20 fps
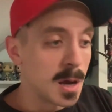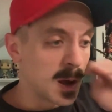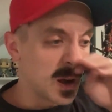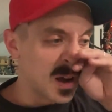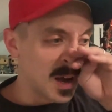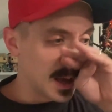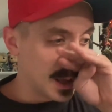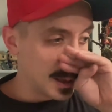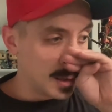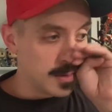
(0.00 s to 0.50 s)

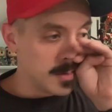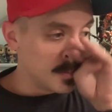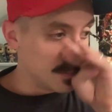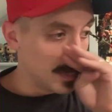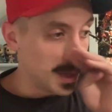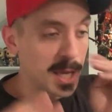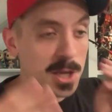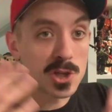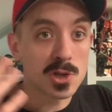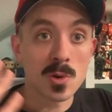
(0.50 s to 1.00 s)
Uh,
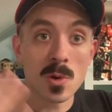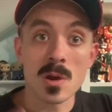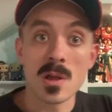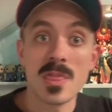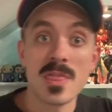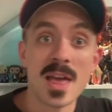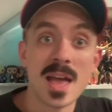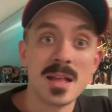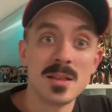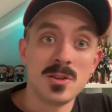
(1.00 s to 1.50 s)
make sure
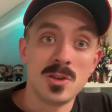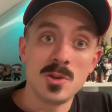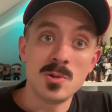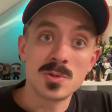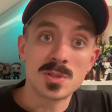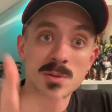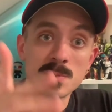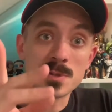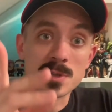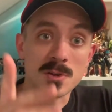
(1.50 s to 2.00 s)
that you
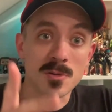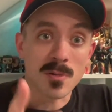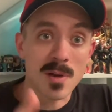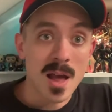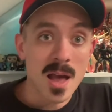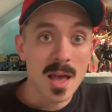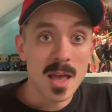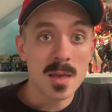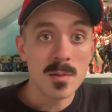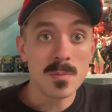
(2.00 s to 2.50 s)

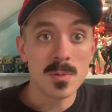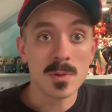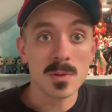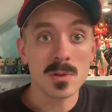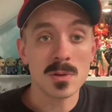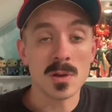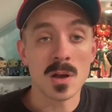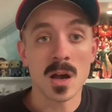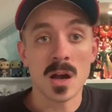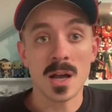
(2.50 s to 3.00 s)
subscribe
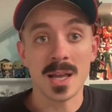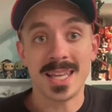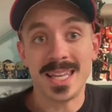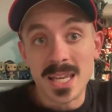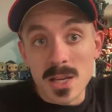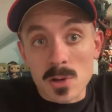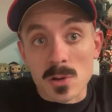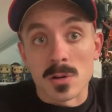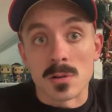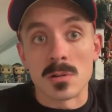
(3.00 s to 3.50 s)
uh,
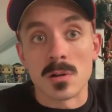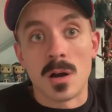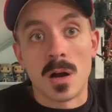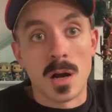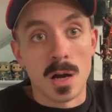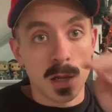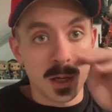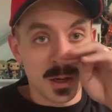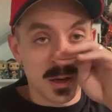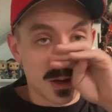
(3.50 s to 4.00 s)
here
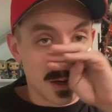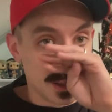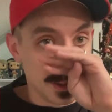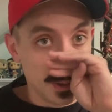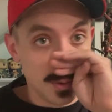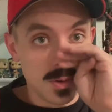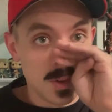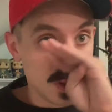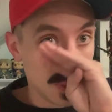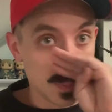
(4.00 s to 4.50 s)
on, on
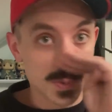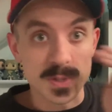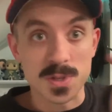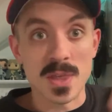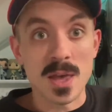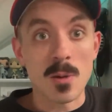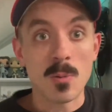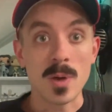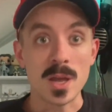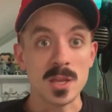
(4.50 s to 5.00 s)
YouTube, so
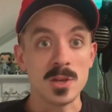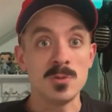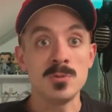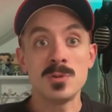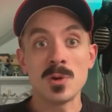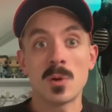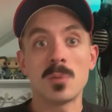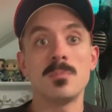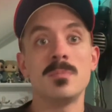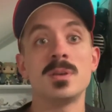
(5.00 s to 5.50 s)
that way you
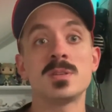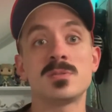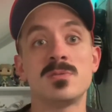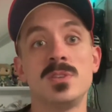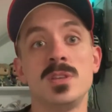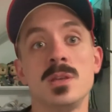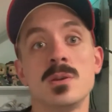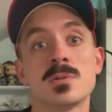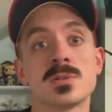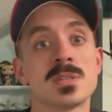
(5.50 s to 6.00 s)
don't miss
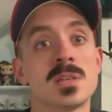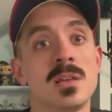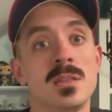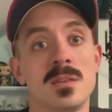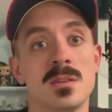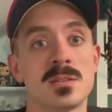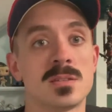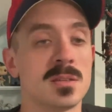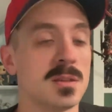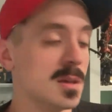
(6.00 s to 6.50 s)
videos like
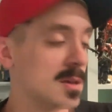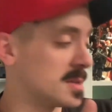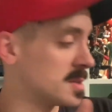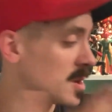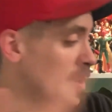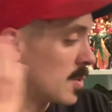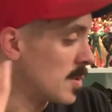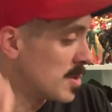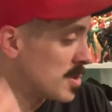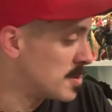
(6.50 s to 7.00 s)
this and us
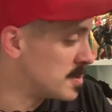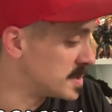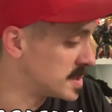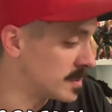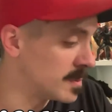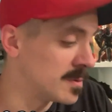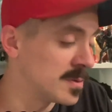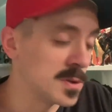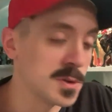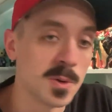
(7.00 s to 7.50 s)
going through
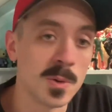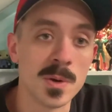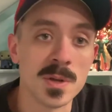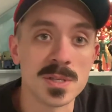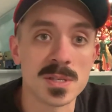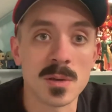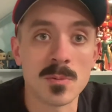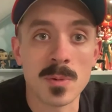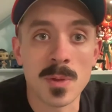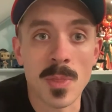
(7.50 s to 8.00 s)
some of the
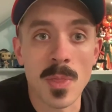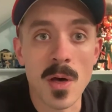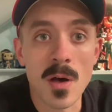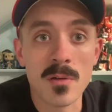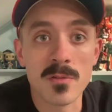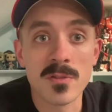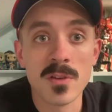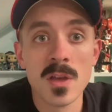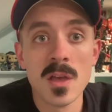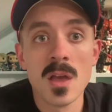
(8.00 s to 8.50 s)
toys that we
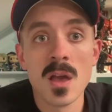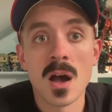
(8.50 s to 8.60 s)
love.